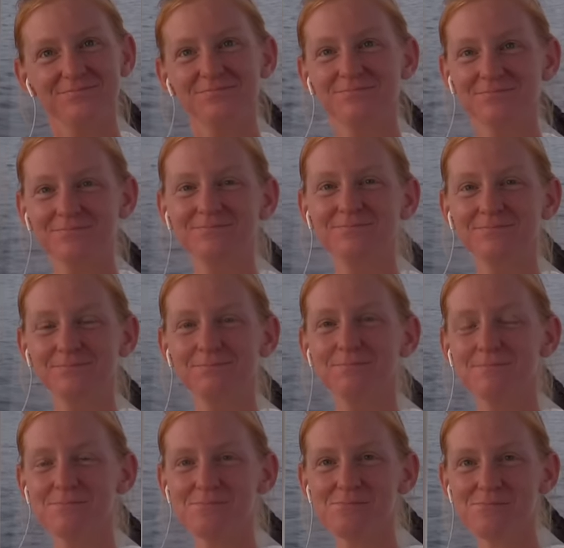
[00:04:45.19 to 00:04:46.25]
And
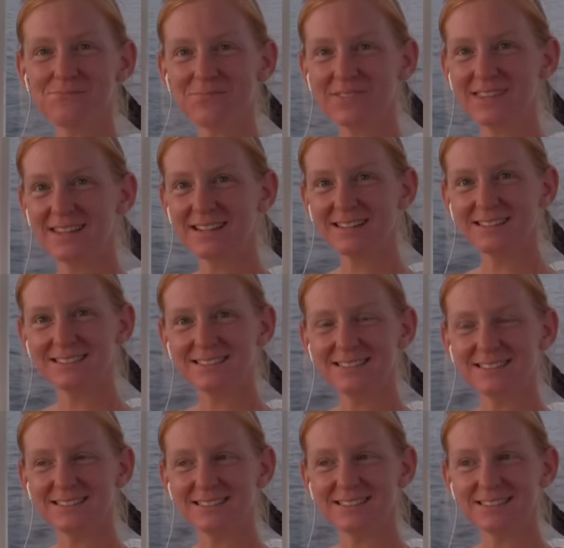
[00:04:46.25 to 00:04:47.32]
uh, how
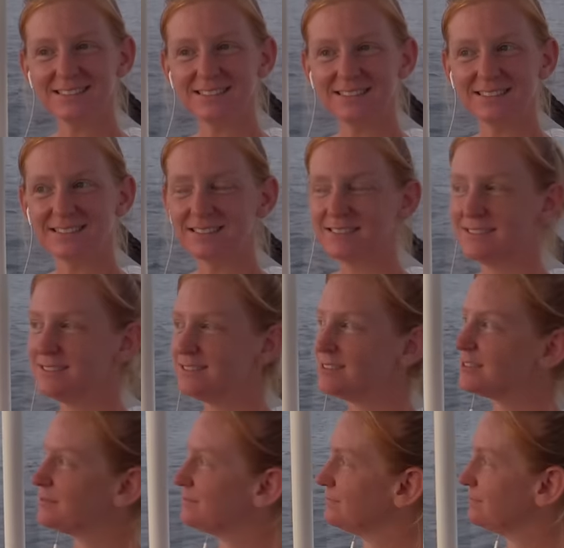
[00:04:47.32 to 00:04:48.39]
long we were in
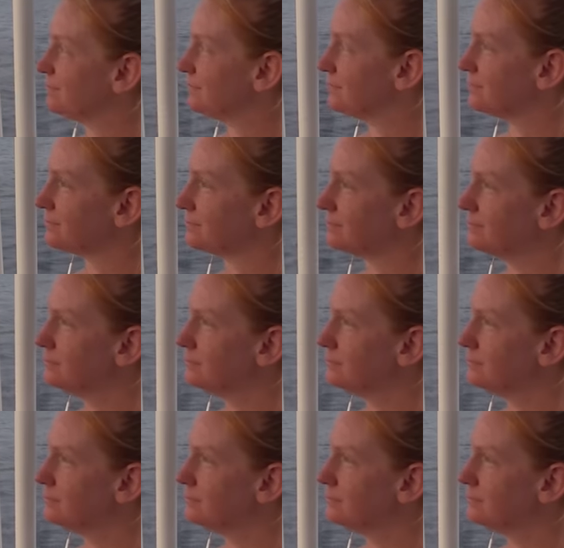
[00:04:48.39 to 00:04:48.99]
Savusavu?